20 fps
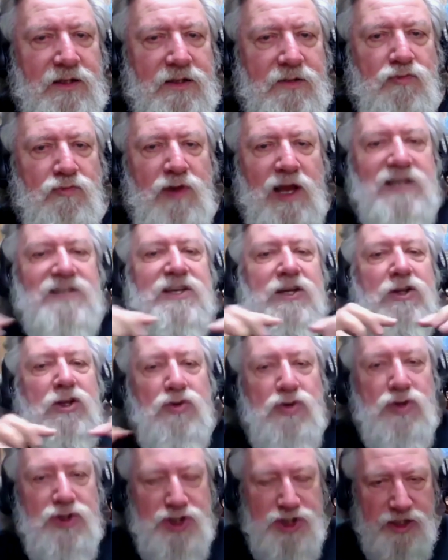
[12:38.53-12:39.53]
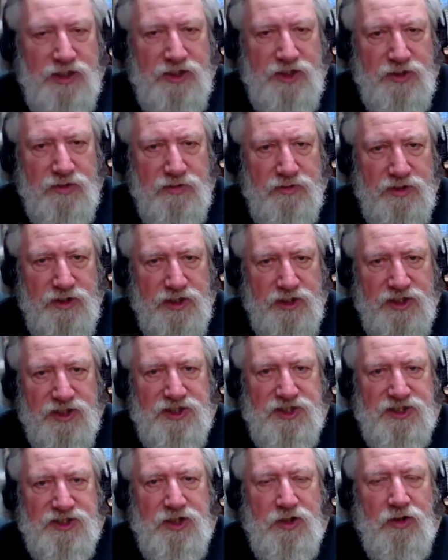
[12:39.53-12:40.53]
the resolution to
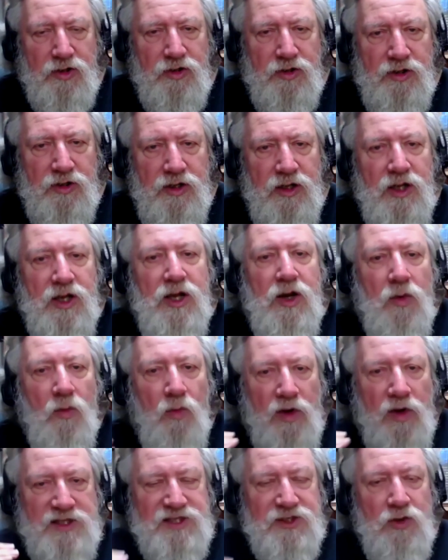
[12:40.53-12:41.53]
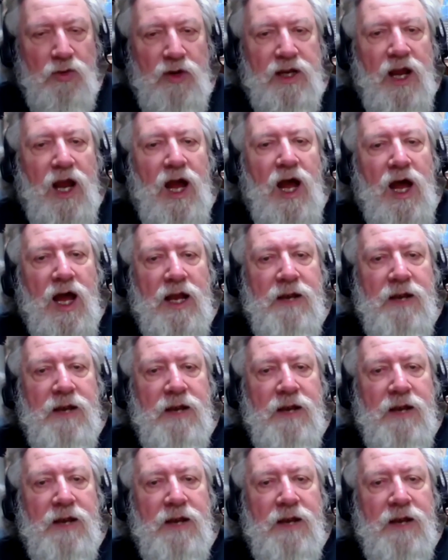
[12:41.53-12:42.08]
to discern what's going mm.